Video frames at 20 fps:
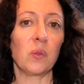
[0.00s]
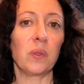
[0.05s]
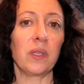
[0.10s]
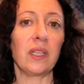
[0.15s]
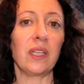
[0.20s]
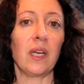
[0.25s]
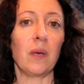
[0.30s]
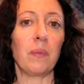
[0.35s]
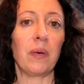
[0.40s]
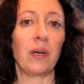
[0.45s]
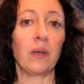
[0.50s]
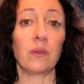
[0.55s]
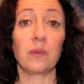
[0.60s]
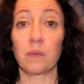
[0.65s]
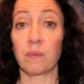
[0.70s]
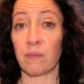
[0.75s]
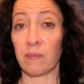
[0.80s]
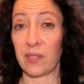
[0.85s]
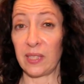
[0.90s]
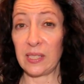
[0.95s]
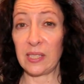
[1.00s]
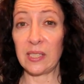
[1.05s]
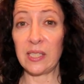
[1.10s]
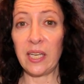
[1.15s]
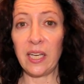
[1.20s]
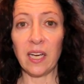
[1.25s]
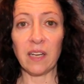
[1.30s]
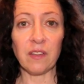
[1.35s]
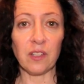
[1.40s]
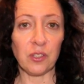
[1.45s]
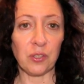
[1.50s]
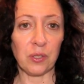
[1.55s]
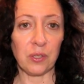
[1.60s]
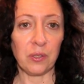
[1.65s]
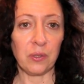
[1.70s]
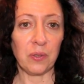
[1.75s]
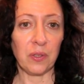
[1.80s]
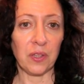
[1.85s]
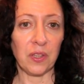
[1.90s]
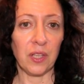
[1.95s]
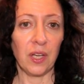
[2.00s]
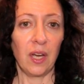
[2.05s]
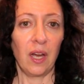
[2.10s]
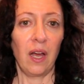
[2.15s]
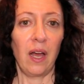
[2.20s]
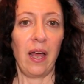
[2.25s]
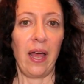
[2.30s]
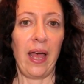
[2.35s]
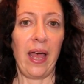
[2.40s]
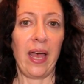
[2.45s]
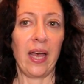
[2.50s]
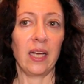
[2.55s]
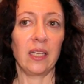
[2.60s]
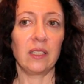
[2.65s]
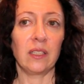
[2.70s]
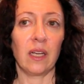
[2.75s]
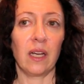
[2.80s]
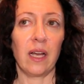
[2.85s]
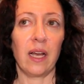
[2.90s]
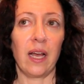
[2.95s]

really about seeing the truth and